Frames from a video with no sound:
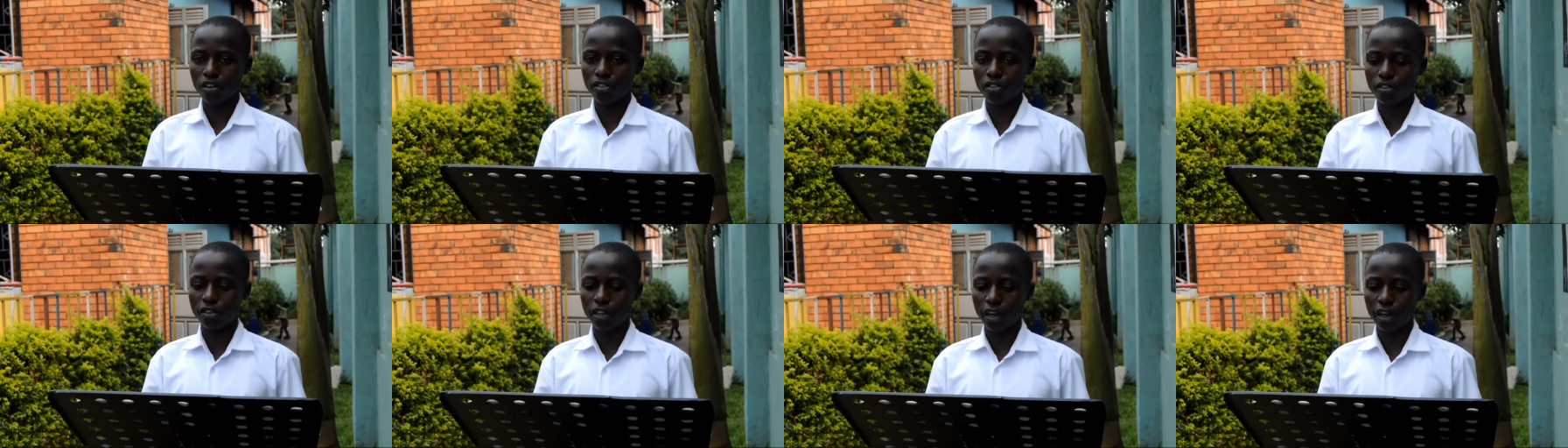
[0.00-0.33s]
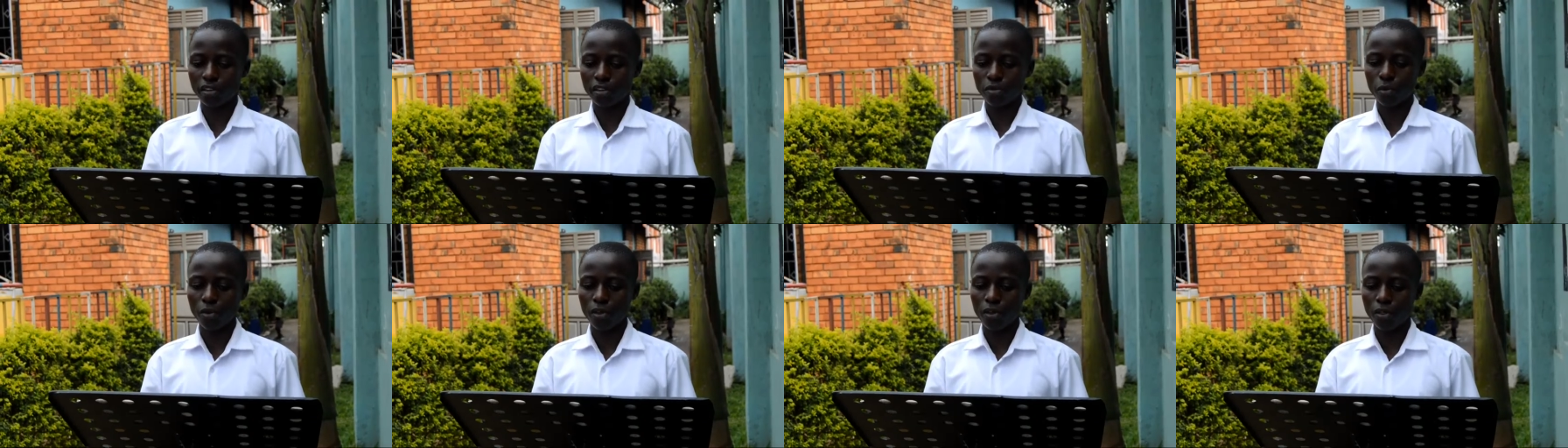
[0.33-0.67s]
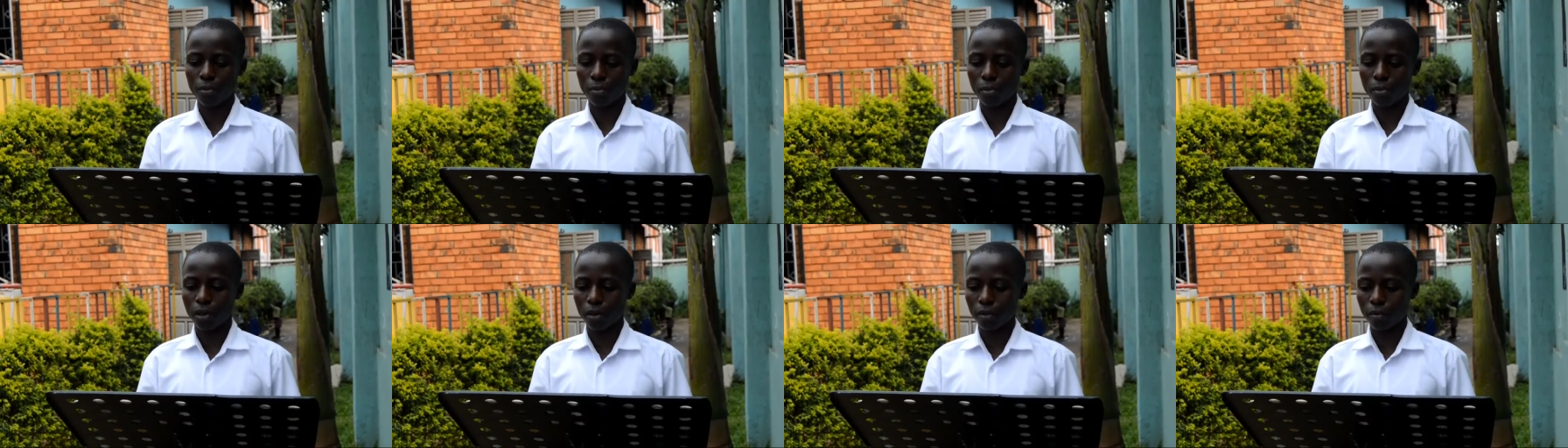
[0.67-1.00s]
start with
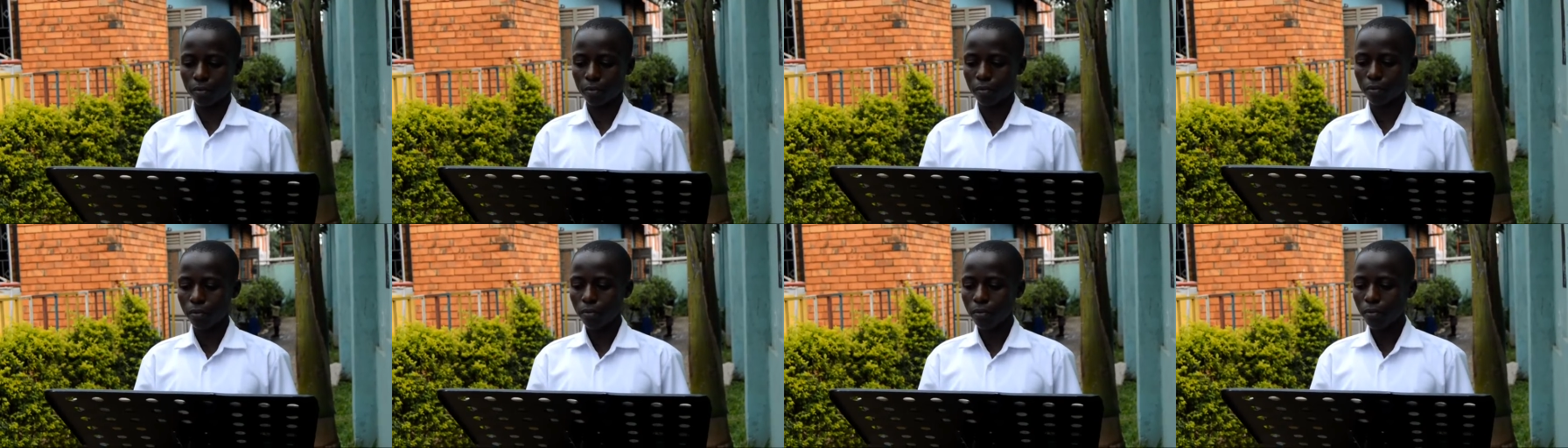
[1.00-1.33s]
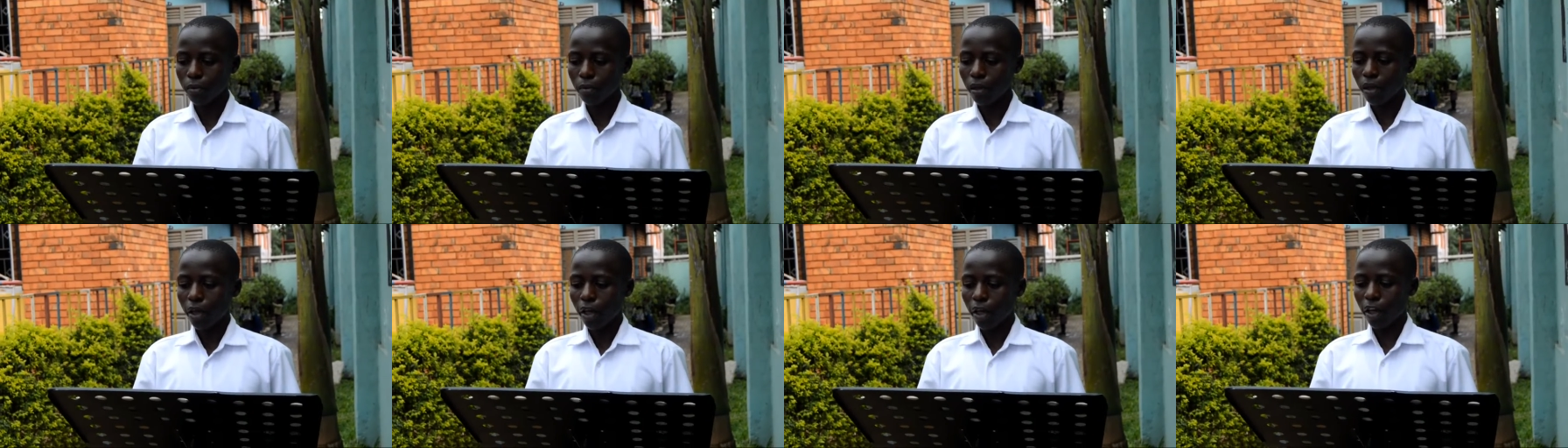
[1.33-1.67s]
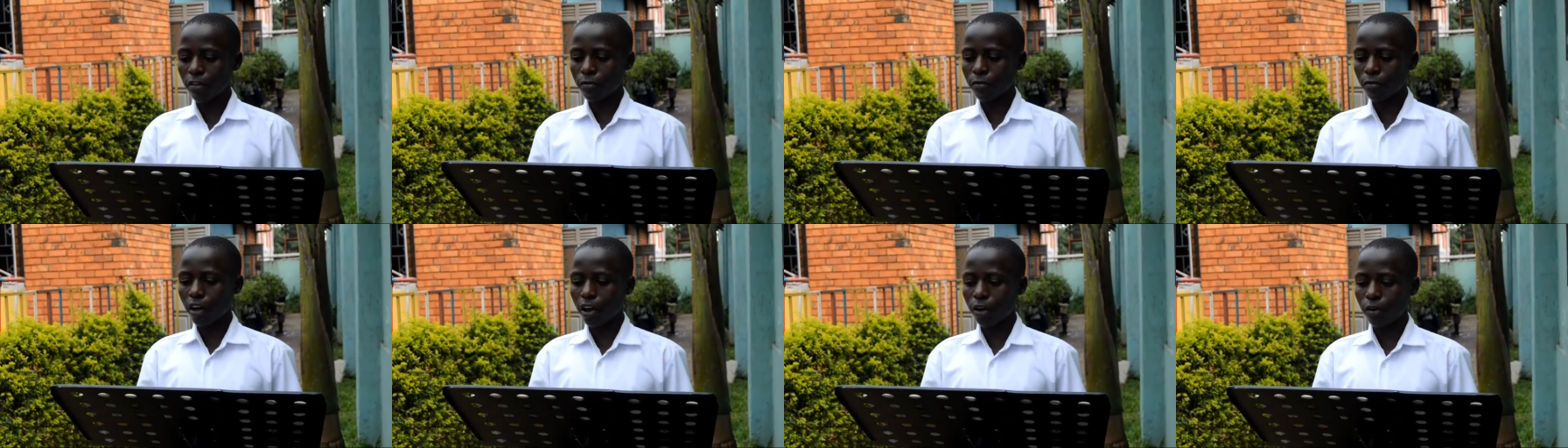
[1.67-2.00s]
me. A
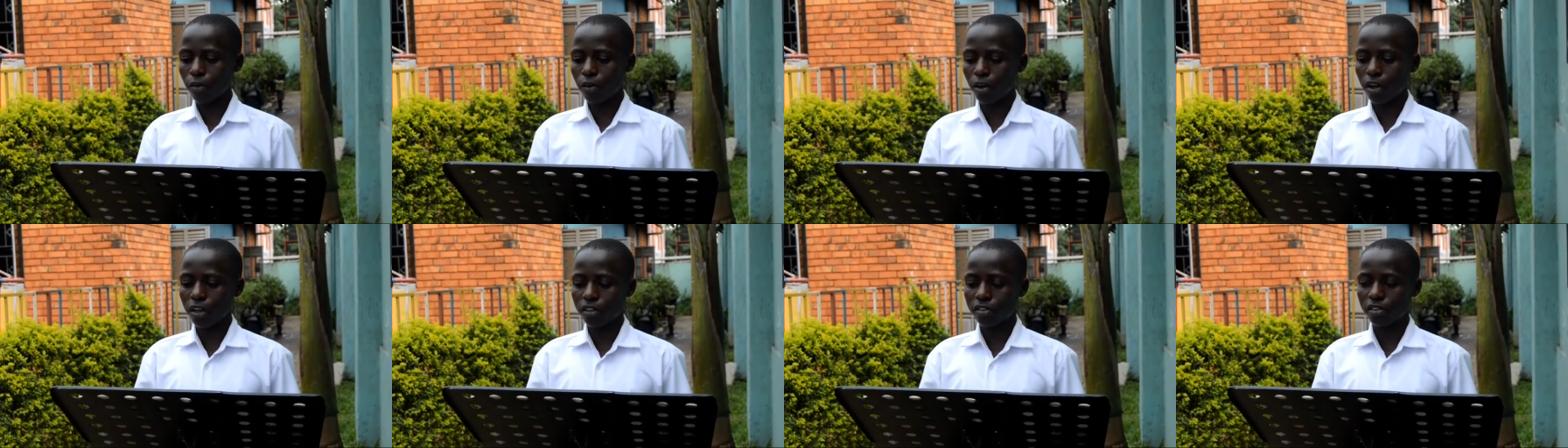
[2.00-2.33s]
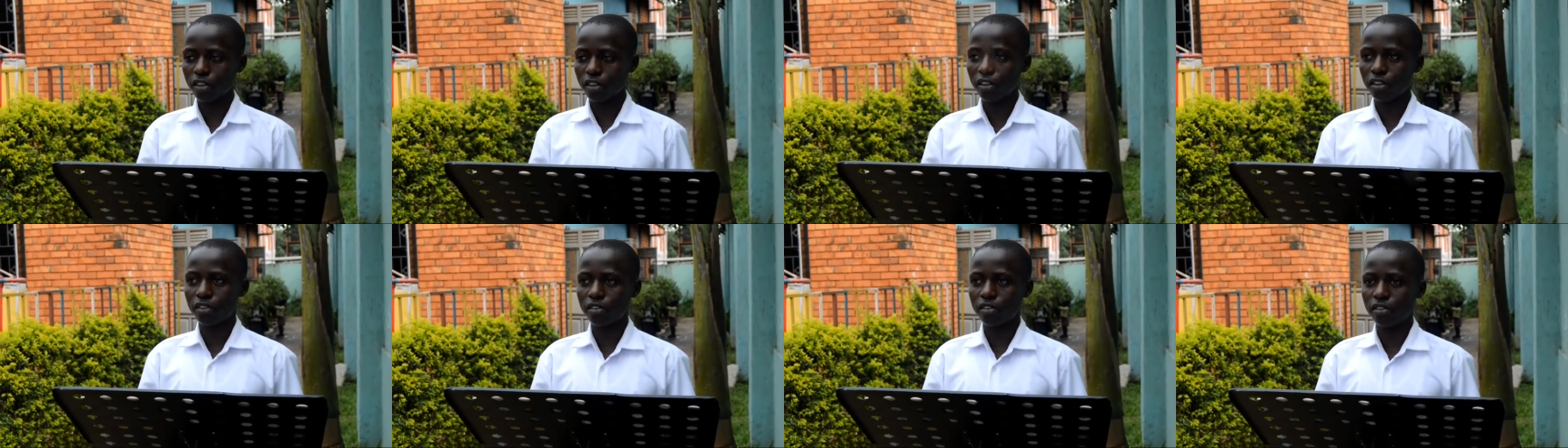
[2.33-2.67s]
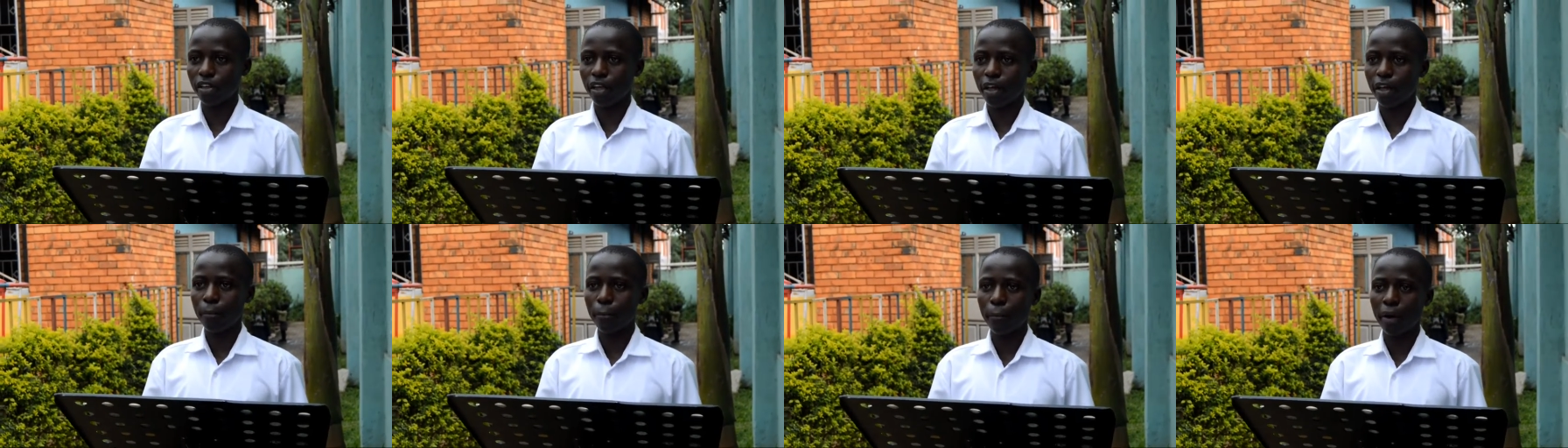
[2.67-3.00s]
virus is
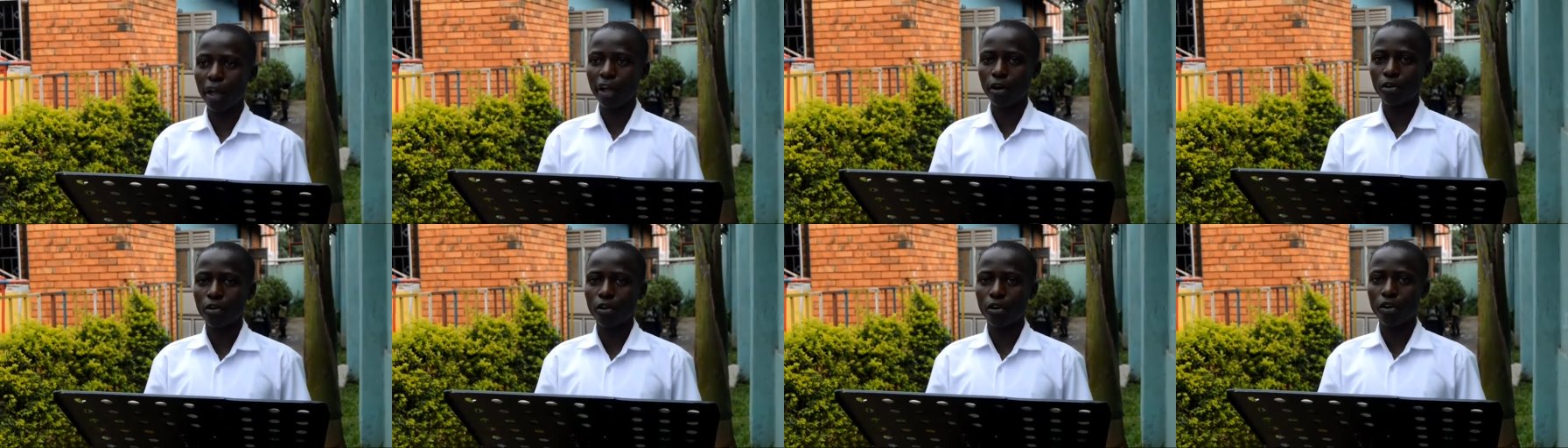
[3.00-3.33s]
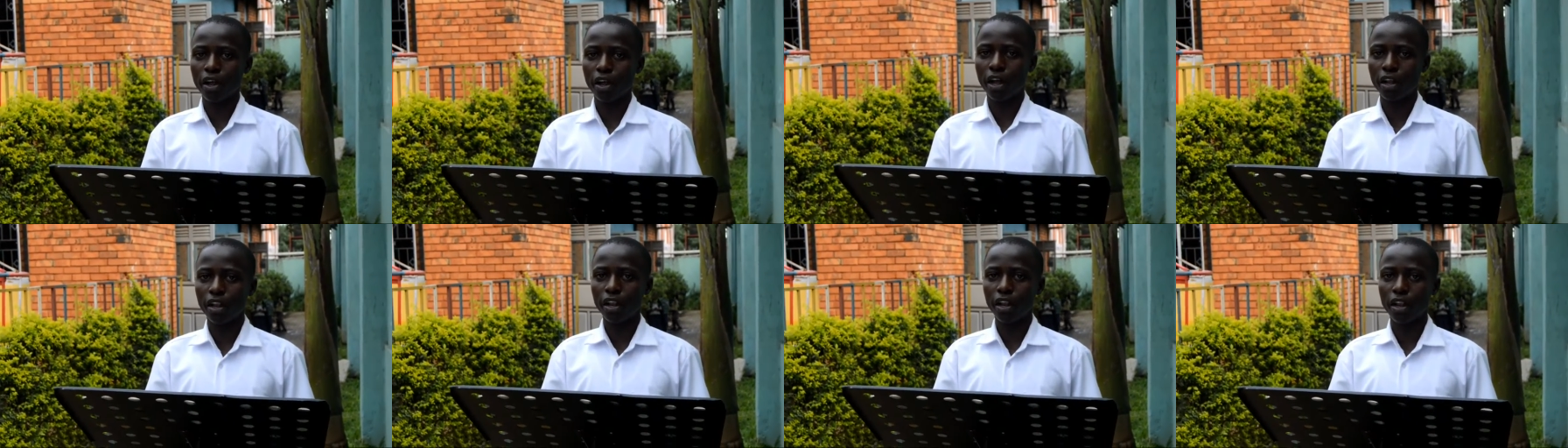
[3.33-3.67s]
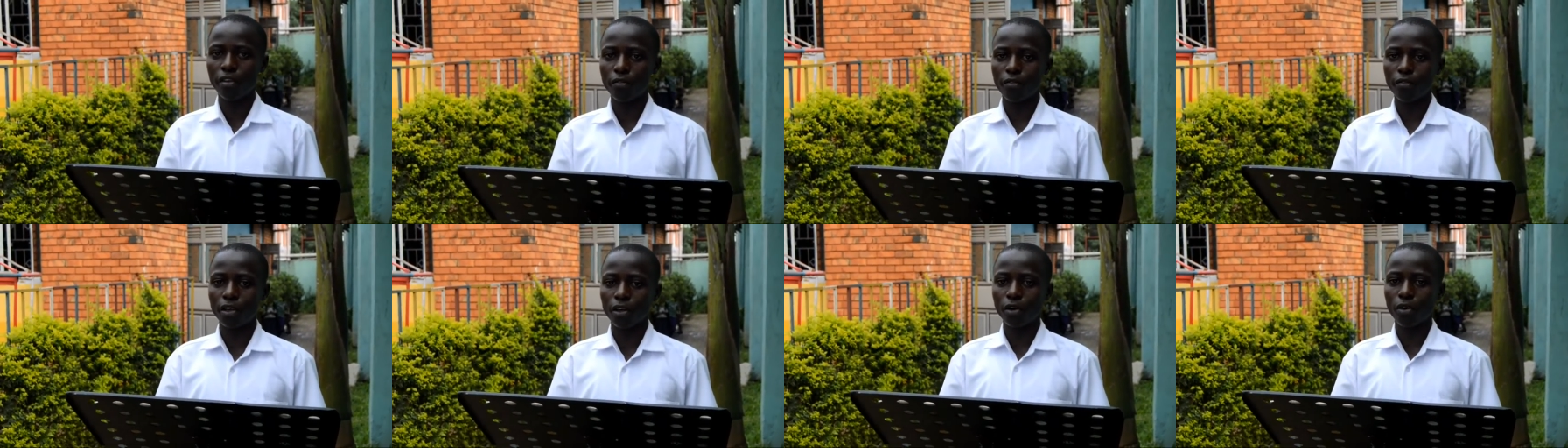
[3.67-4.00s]
a micro
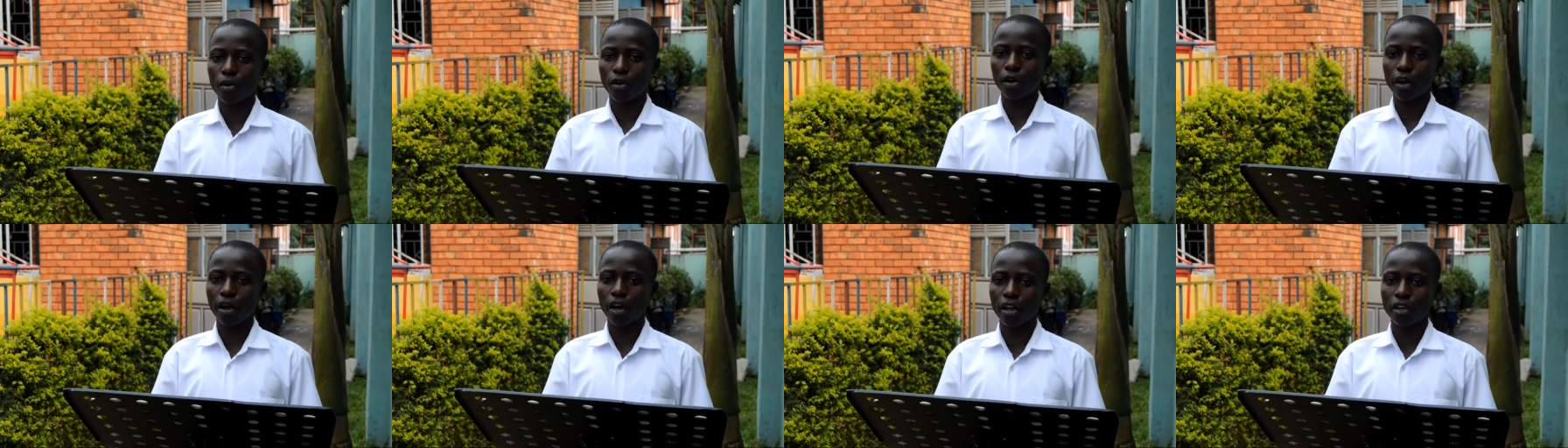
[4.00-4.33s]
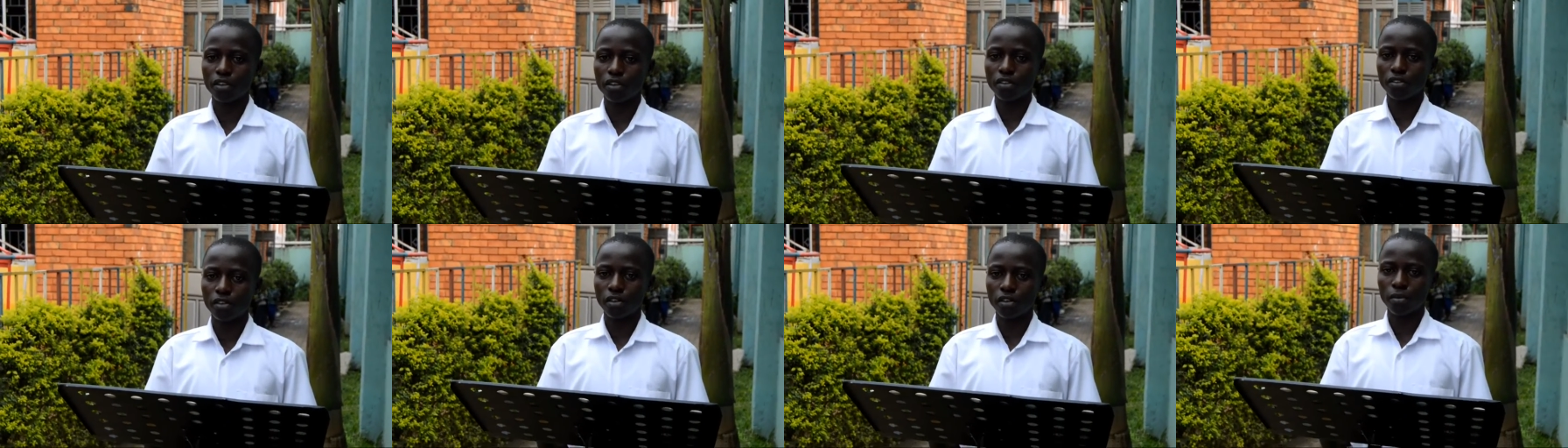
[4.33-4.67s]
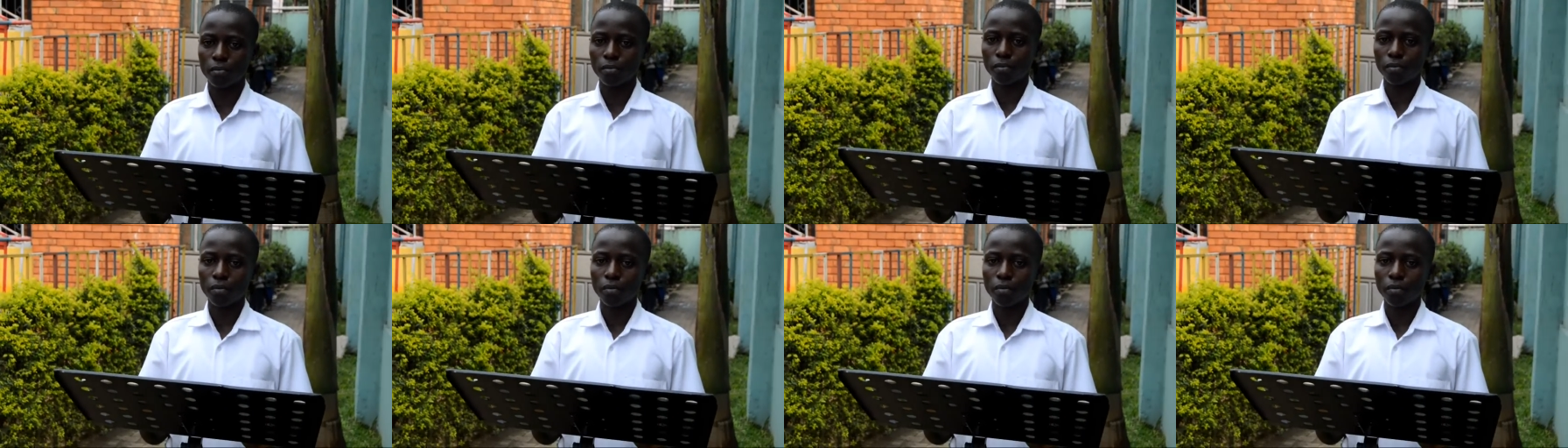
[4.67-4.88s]
non-living organism